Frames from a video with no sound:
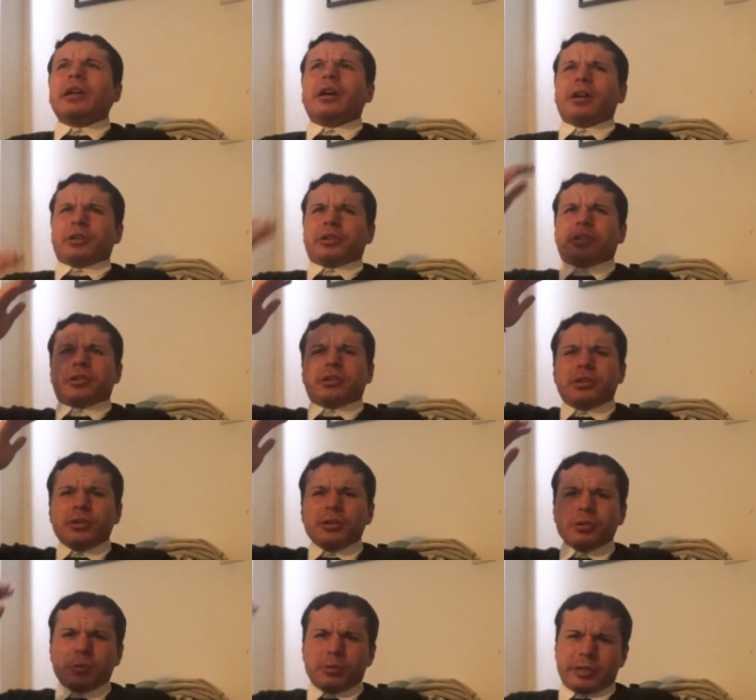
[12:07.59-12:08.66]
a
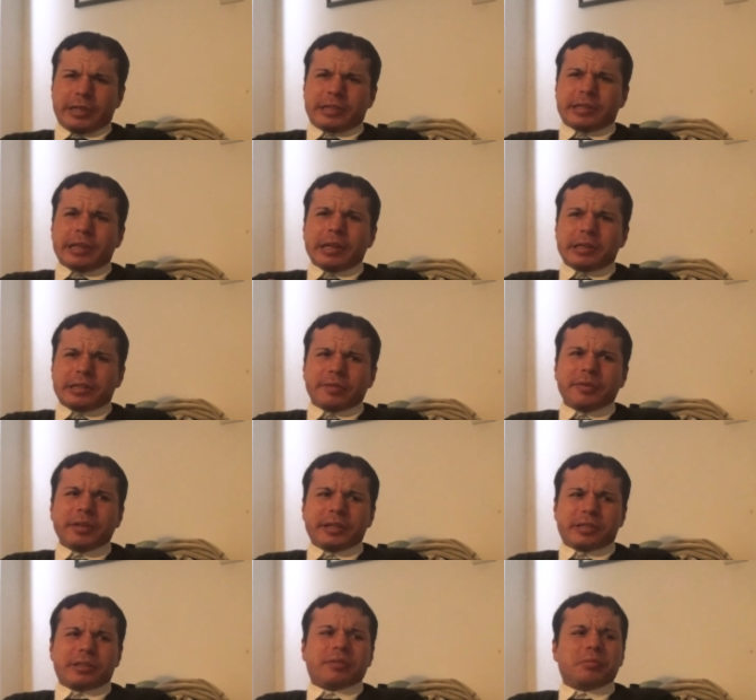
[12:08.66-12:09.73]
huge extensive
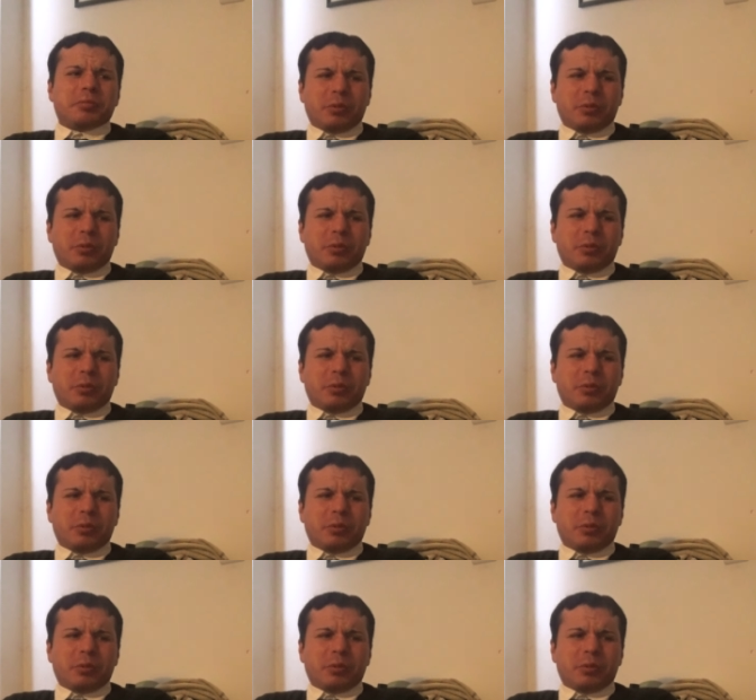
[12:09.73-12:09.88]
list of